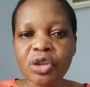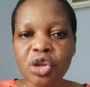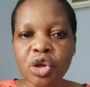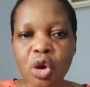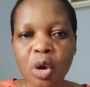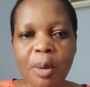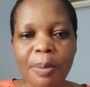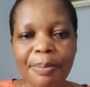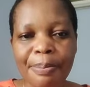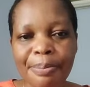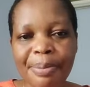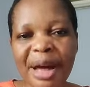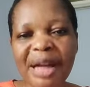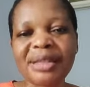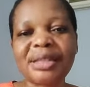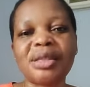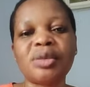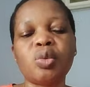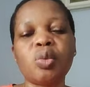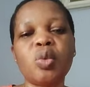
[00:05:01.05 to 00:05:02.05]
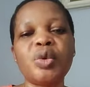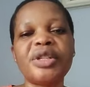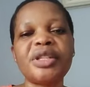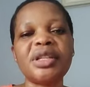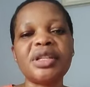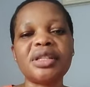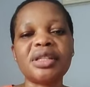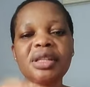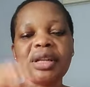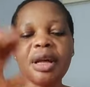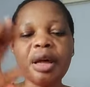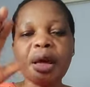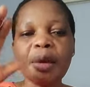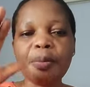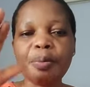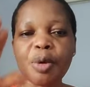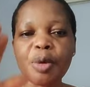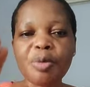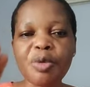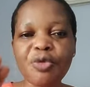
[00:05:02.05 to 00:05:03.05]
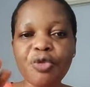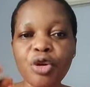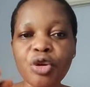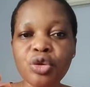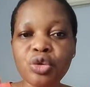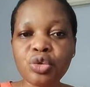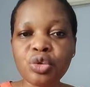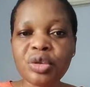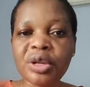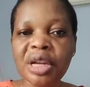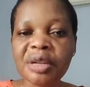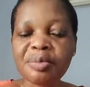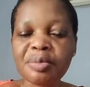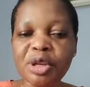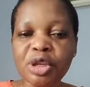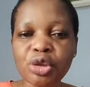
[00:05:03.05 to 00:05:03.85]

your part with it. But before you do that,